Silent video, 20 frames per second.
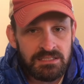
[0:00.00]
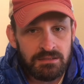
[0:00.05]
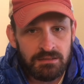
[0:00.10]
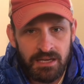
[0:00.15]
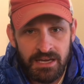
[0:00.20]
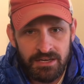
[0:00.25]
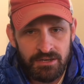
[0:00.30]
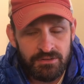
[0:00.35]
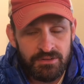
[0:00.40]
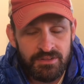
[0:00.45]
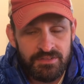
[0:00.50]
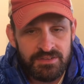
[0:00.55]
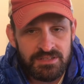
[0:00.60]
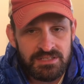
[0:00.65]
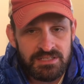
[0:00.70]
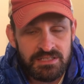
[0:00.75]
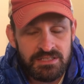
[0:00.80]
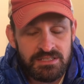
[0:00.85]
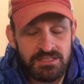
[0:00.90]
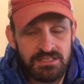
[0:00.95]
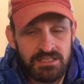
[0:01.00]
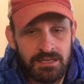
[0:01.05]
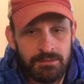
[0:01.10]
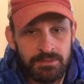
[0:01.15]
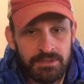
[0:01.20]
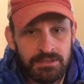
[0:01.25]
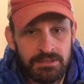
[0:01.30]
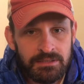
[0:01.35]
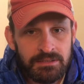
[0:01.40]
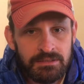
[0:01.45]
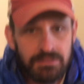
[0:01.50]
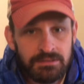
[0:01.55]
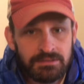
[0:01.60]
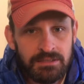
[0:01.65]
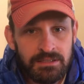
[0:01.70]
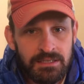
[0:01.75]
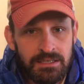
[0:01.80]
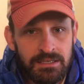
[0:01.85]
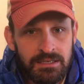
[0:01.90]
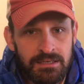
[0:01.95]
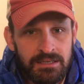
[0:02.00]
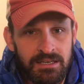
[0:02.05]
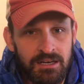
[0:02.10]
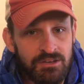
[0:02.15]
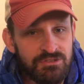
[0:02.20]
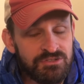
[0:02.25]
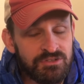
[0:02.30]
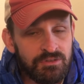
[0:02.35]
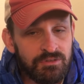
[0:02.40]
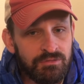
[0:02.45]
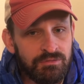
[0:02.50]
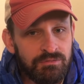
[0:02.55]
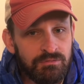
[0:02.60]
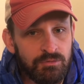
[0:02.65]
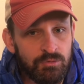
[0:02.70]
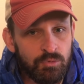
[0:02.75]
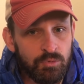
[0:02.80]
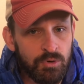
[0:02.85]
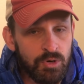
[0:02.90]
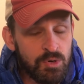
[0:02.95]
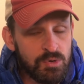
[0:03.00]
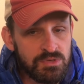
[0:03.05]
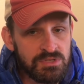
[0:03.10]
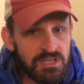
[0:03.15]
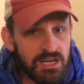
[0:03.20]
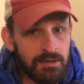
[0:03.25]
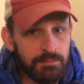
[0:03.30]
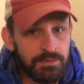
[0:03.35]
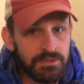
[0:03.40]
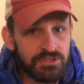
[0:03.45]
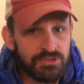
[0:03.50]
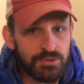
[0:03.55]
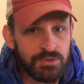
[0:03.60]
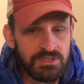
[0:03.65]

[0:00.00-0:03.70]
lighter than the Sea to Summit. It also rolls up into